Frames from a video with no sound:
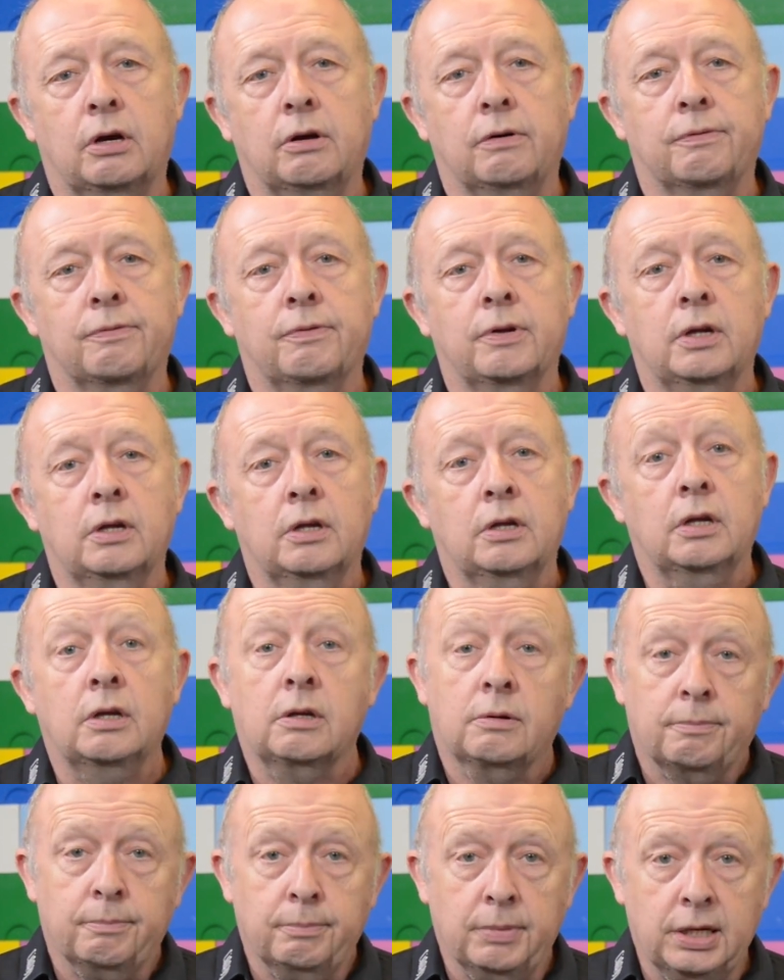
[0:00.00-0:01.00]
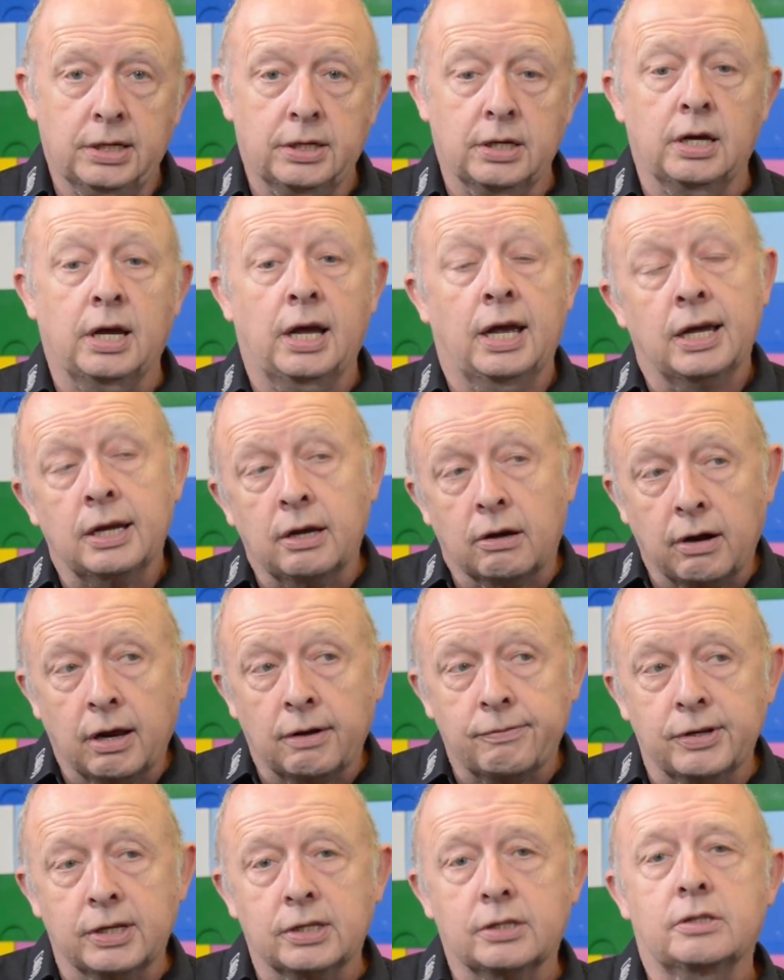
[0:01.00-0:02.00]
of media and
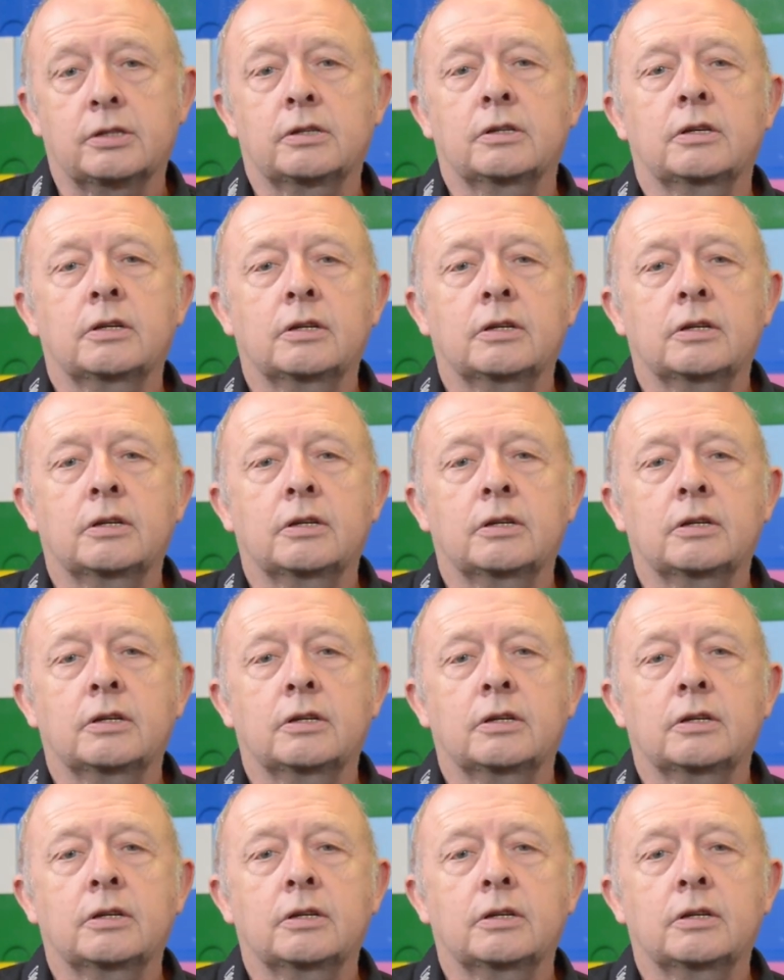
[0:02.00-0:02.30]
graphics